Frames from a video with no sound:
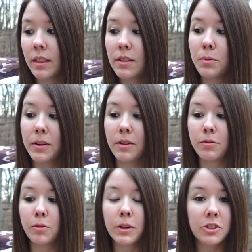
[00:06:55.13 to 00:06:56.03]
This one,
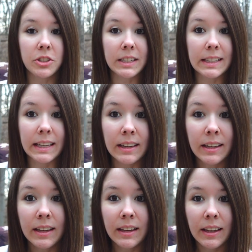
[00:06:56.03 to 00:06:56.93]
unfortunately,
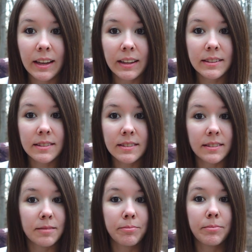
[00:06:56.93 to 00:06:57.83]

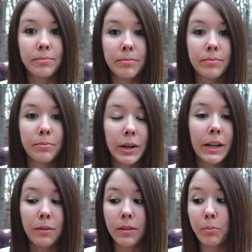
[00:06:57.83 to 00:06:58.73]
it's
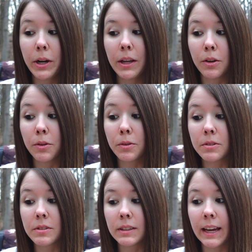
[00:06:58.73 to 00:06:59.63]
pretty
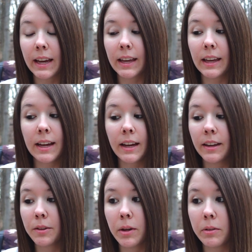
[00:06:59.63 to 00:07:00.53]
used. Like, I cannot
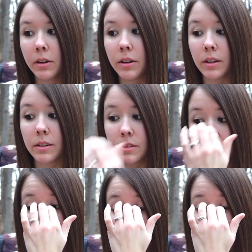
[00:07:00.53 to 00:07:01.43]
get away with calling this
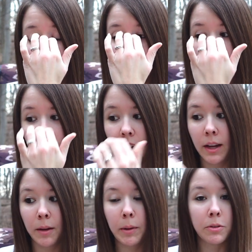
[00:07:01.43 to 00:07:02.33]

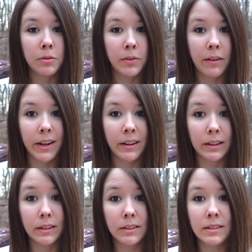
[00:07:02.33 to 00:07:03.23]
new. It was
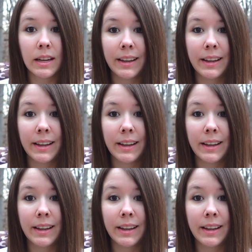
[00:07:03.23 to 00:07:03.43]
$5.